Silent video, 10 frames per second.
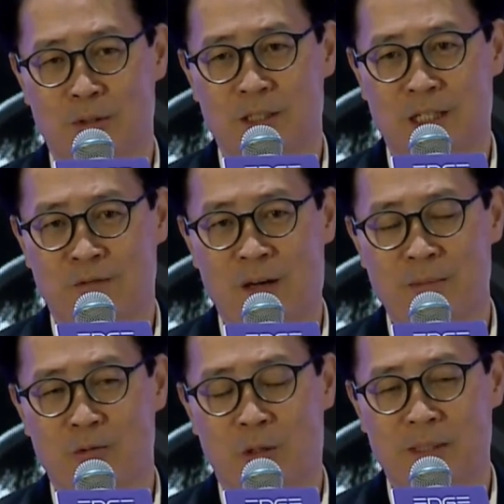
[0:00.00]
those
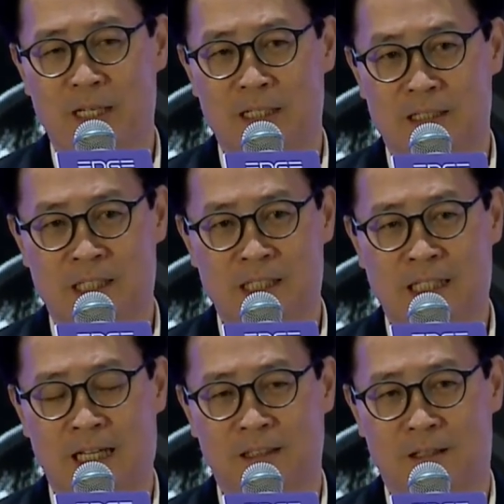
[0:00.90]
regulated
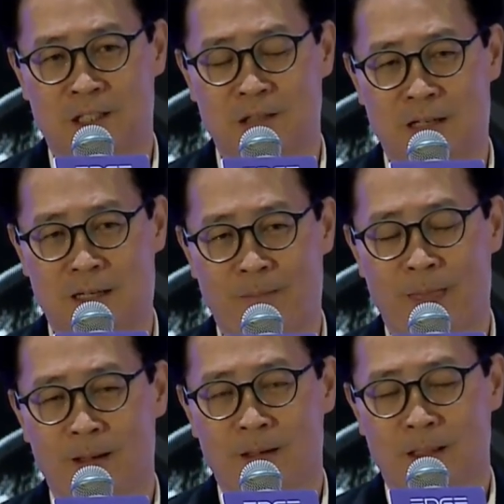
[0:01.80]
exchanges are
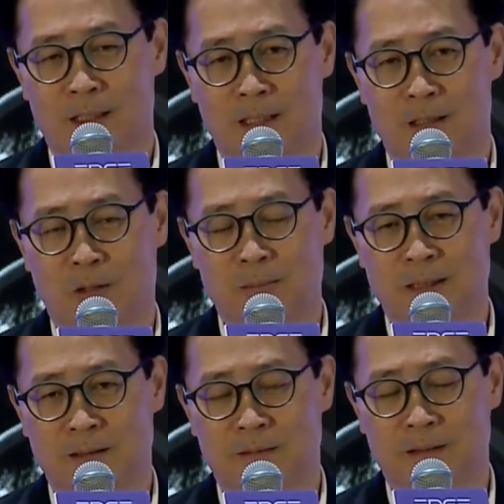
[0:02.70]
still few.
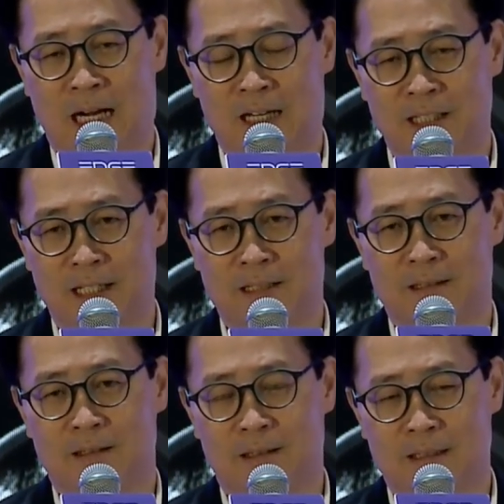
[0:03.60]
They may
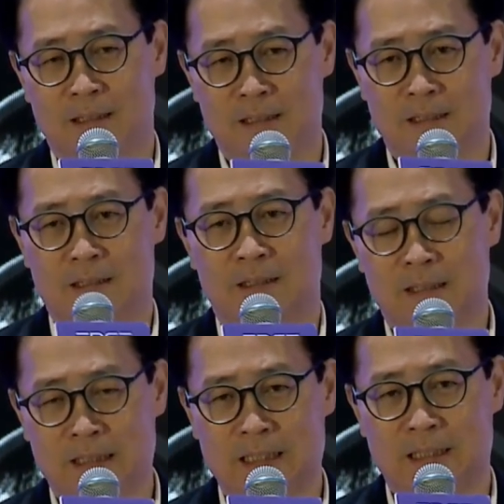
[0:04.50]
go to other
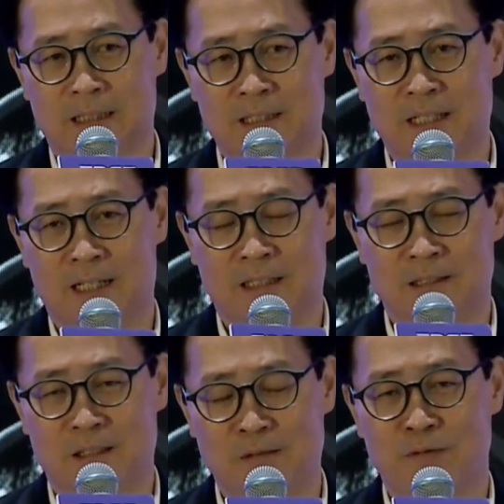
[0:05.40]
exchanges to
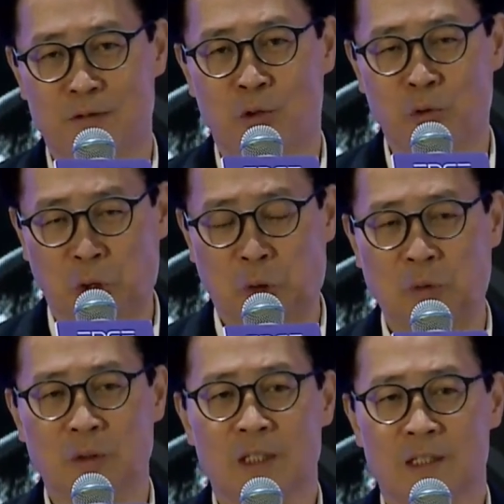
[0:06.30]
buy.
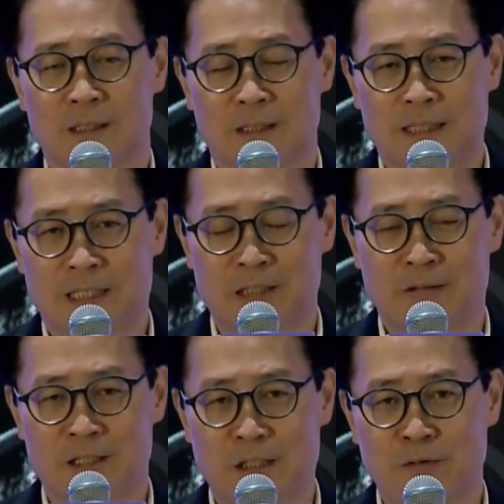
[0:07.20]
We
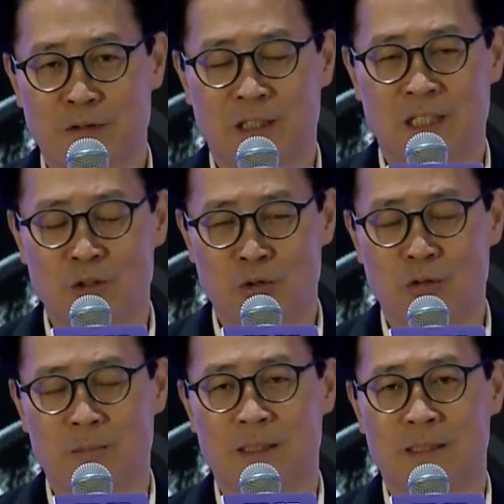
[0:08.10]
hope our
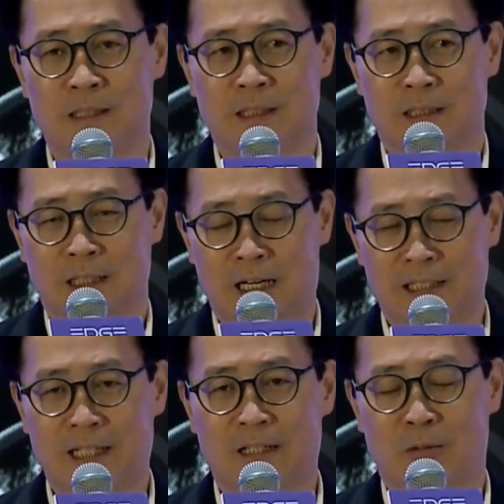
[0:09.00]
industries can have
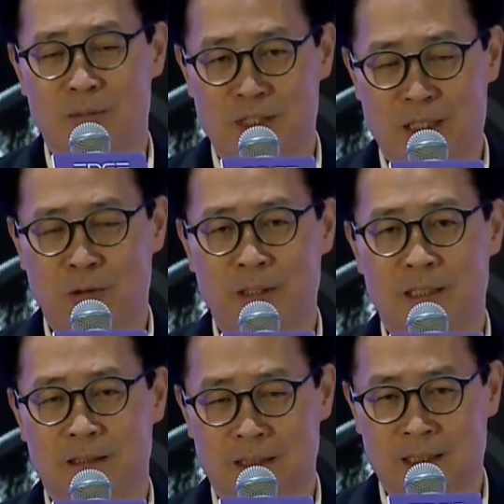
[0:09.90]
more interaction with
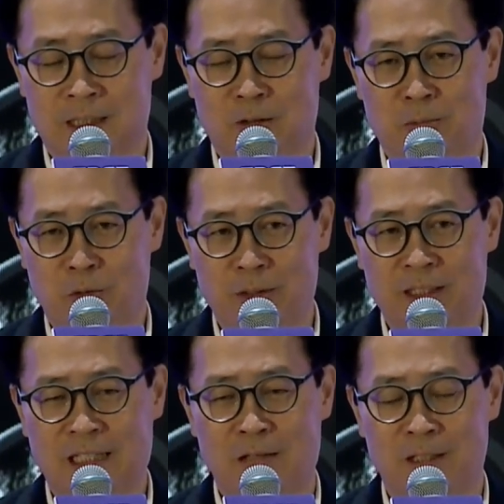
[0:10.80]
government,
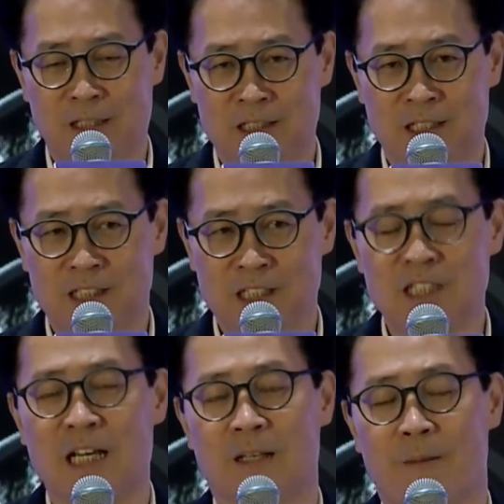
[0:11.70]
and
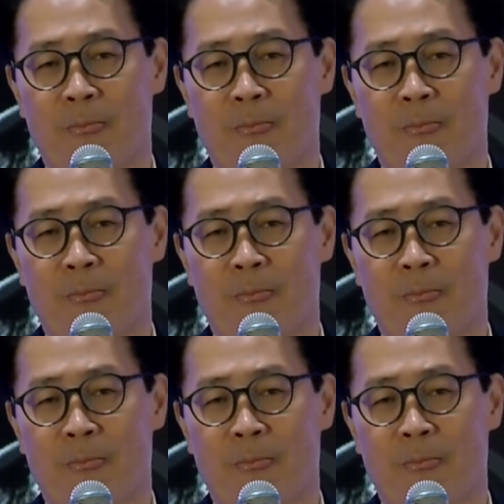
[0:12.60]
also